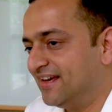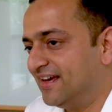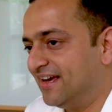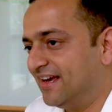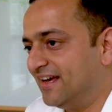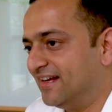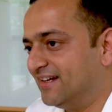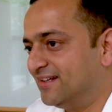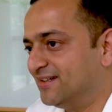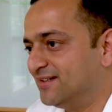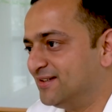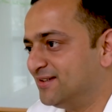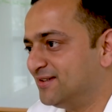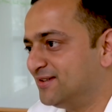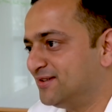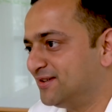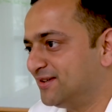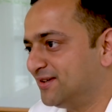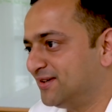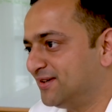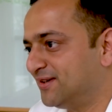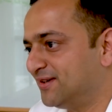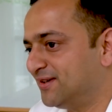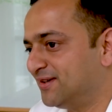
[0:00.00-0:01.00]
And
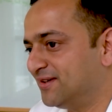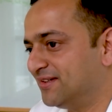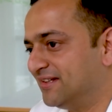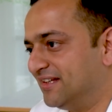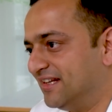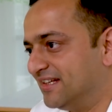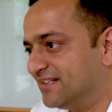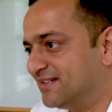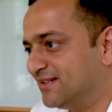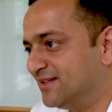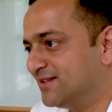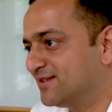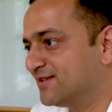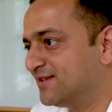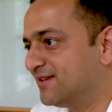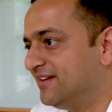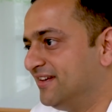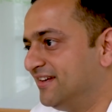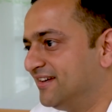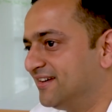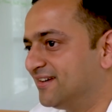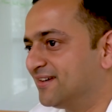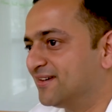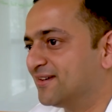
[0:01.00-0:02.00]
this is the
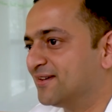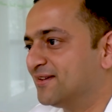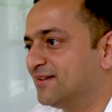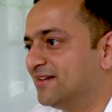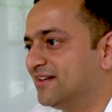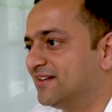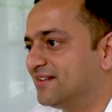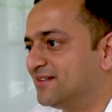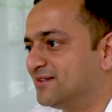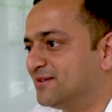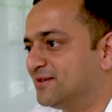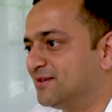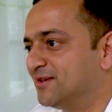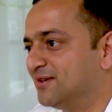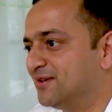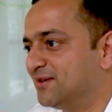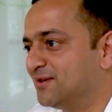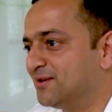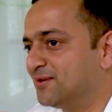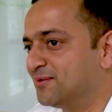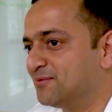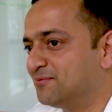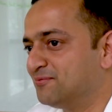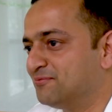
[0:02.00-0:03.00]
year
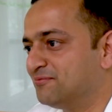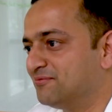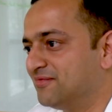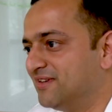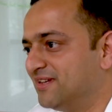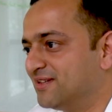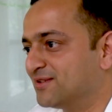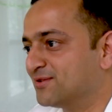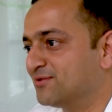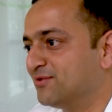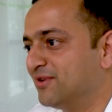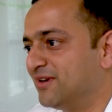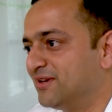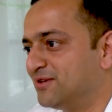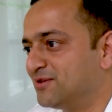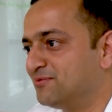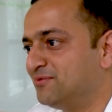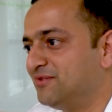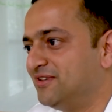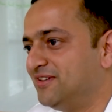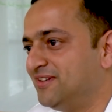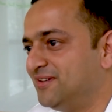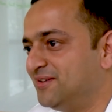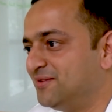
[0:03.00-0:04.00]
that is going to
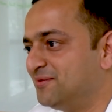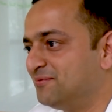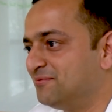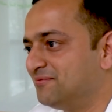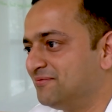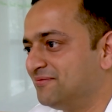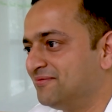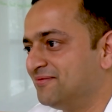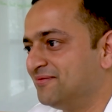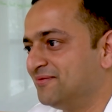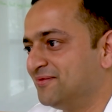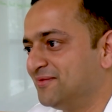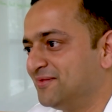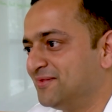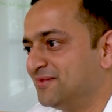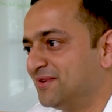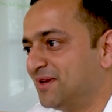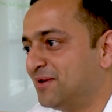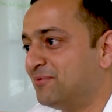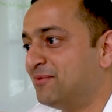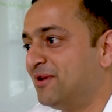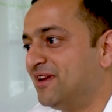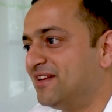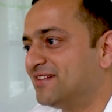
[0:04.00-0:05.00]
be
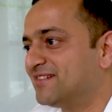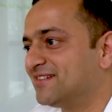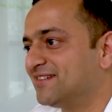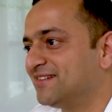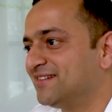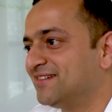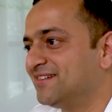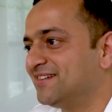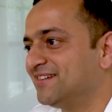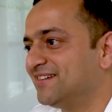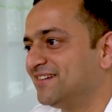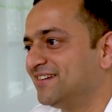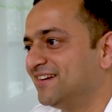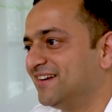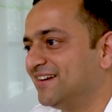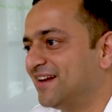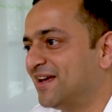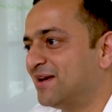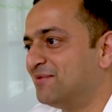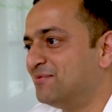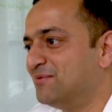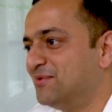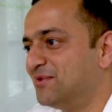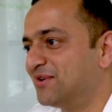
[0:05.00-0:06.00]
amazing, and
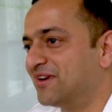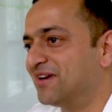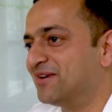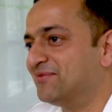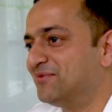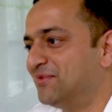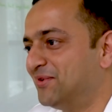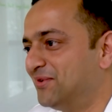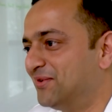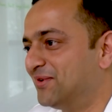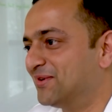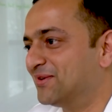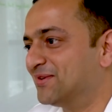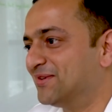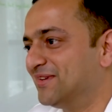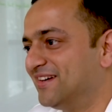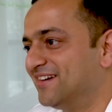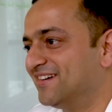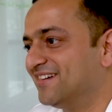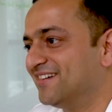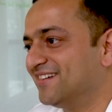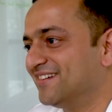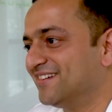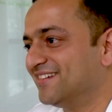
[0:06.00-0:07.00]
I'm looking forward to
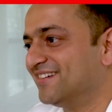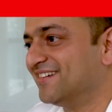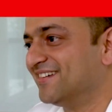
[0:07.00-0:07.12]
that.